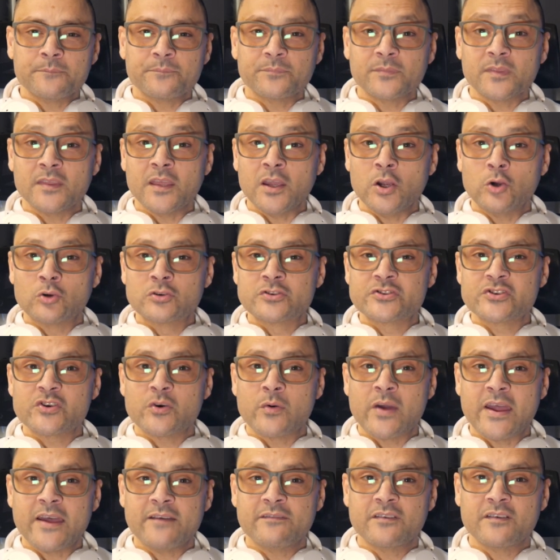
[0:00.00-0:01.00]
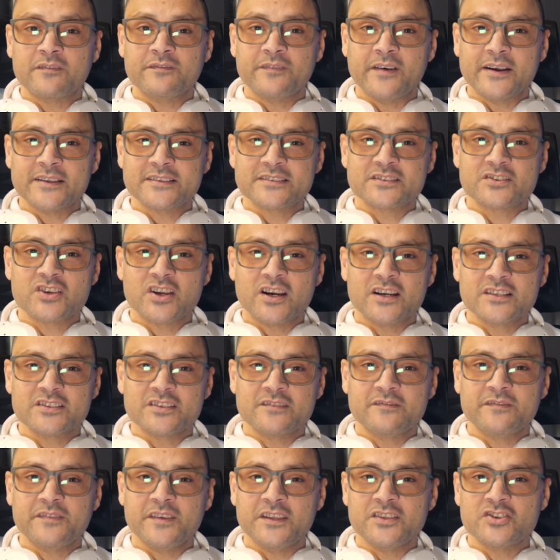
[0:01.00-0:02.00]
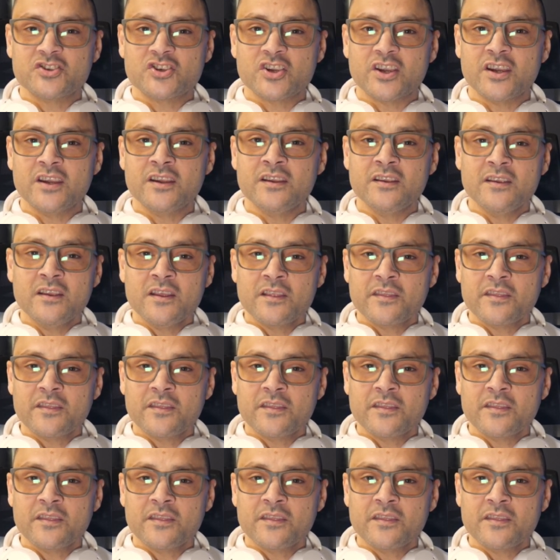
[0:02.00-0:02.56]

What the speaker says: They also have a fast charging feature